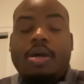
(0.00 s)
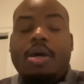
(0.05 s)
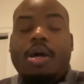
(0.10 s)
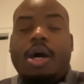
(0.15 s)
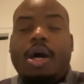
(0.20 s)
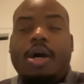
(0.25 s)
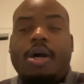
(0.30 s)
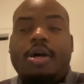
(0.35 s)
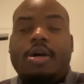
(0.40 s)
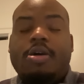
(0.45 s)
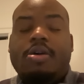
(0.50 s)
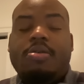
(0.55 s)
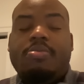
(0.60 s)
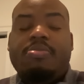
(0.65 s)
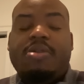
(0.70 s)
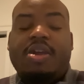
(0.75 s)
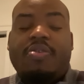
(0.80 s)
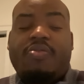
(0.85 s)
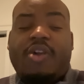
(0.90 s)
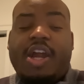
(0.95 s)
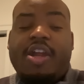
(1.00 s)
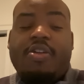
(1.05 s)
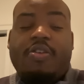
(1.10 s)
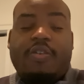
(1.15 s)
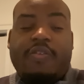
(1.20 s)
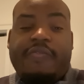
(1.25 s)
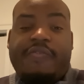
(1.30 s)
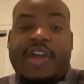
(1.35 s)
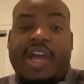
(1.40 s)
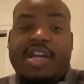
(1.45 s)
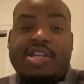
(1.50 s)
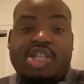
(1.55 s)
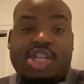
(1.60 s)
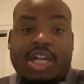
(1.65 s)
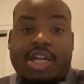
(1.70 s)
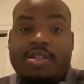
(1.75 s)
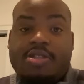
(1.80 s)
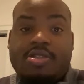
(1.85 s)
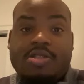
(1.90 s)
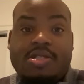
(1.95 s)
And write her a fat
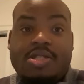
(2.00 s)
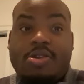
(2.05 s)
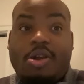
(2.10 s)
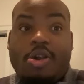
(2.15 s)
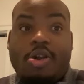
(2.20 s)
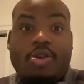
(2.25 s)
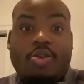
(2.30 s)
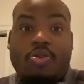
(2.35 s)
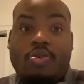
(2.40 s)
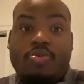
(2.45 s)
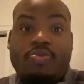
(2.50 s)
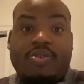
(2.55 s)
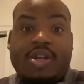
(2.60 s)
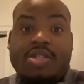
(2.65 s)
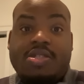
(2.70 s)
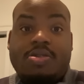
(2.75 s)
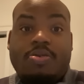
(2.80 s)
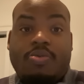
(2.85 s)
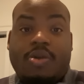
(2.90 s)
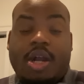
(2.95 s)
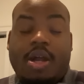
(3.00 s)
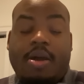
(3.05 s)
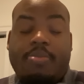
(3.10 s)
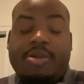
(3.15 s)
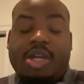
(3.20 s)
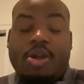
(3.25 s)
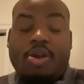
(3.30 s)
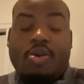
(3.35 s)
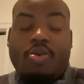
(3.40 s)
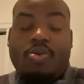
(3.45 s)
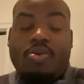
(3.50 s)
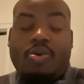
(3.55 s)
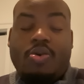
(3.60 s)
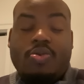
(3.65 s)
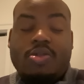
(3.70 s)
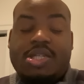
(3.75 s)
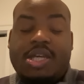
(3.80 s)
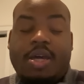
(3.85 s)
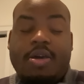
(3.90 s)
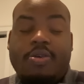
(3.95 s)
check to start her own restaurant. I mean, her own
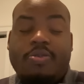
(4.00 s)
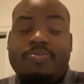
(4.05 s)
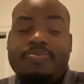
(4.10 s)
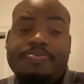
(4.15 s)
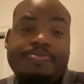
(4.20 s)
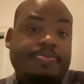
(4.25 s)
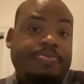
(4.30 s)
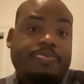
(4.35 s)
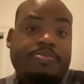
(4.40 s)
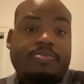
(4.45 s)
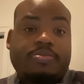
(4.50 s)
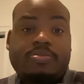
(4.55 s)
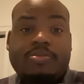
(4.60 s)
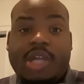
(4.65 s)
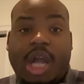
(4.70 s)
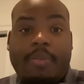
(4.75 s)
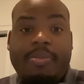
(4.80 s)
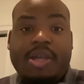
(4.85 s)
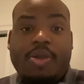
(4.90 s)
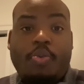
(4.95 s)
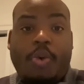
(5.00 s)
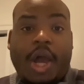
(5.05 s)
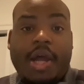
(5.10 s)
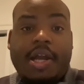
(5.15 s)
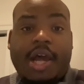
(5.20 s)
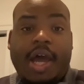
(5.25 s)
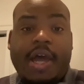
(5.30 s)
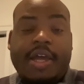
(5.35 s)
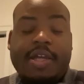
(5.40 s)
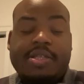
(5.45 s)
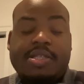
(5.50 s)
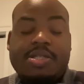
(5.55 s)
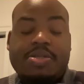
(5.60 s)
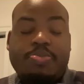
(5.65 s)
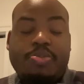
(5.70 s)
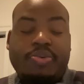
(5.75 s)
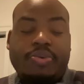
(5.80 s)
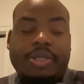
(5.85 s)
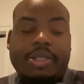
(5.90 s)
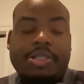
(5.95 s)
hotel. I mean, why not at this
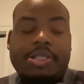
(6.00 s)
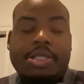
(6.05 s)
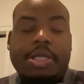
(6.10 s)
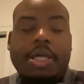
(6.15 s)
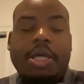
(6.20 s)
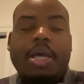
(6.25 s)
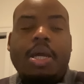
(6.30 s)
point?